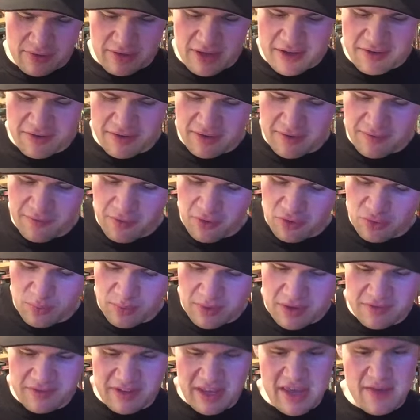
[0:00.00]
Release. And the first
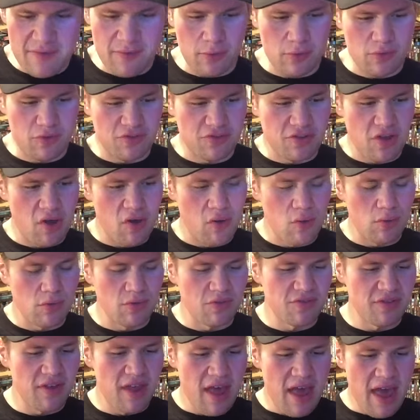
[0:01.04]
one is Evil
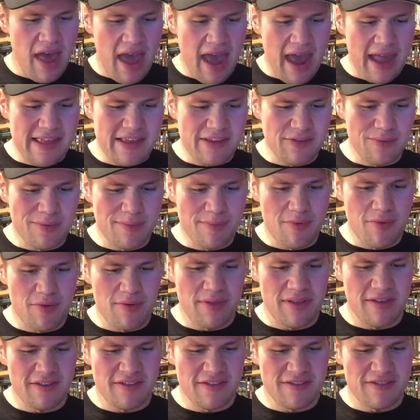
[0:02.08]
Souls. And this one,
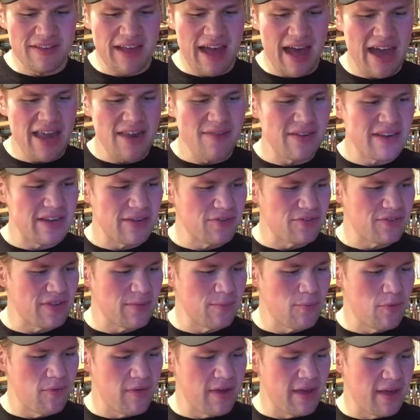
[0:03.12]
this is kind of an
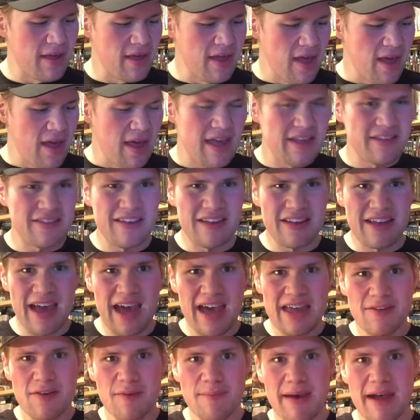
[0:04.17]
interesting movie. It's like
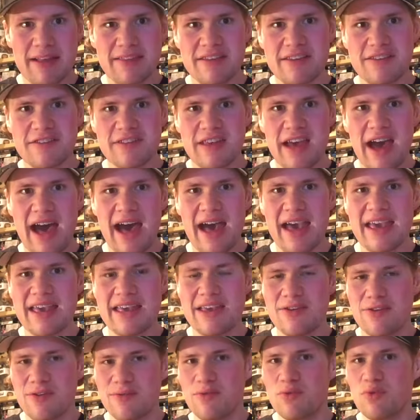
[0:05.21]
kind of about this
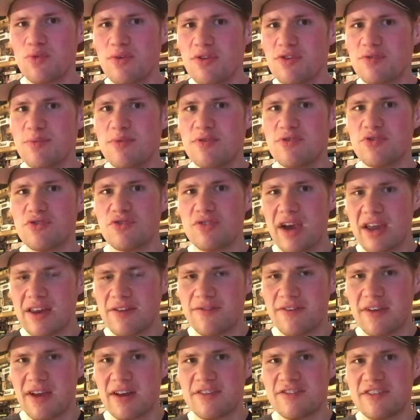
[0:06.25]
guy. One of those movies you're trying to
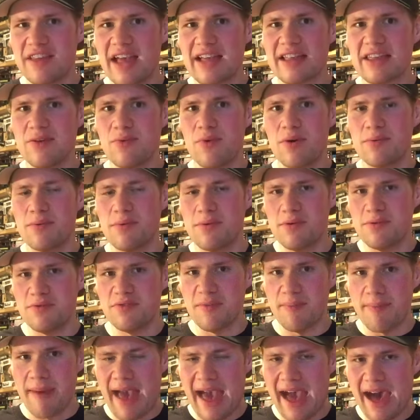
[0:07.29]
figure out exactly what it was
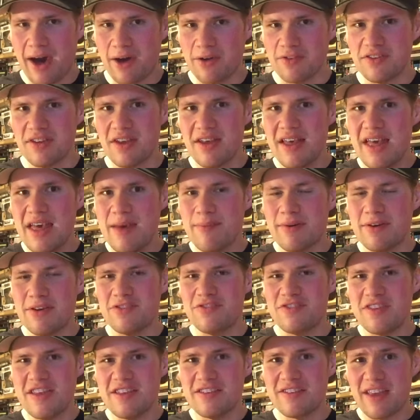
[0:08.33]
about. But you
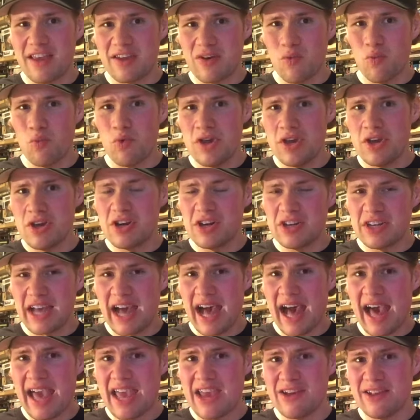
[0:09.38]
see this like weird
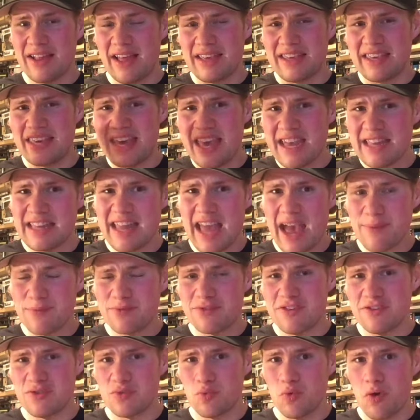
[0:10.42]
guy who like
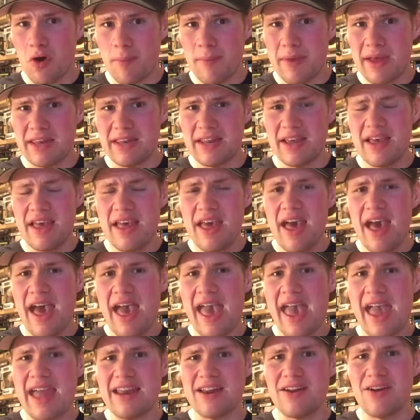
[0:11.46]
kidnaps this woman.
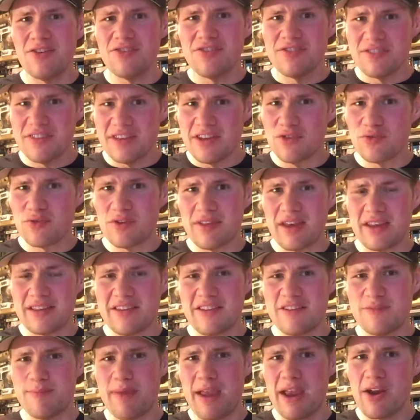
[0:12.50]
And it also deals with like
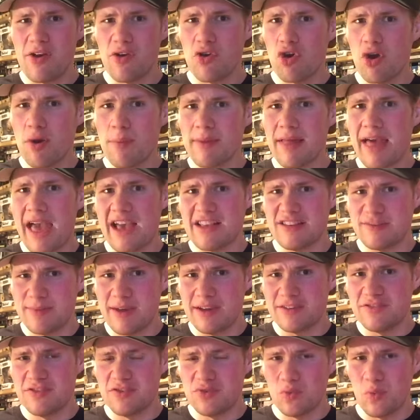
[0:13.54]
these paranormal
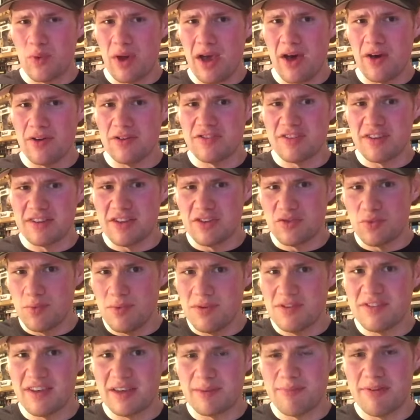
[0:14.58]
aspects as well. Because like this
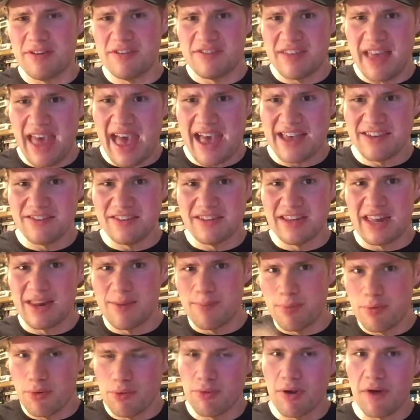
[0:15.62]
woman's like possessed and getting
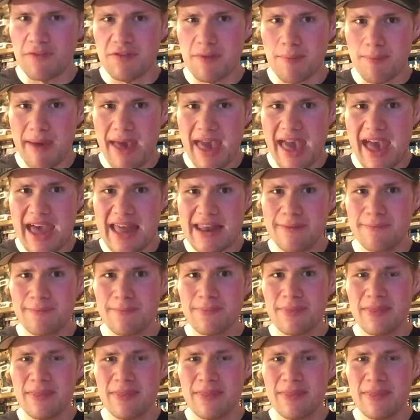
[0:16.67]
pulled off the bed.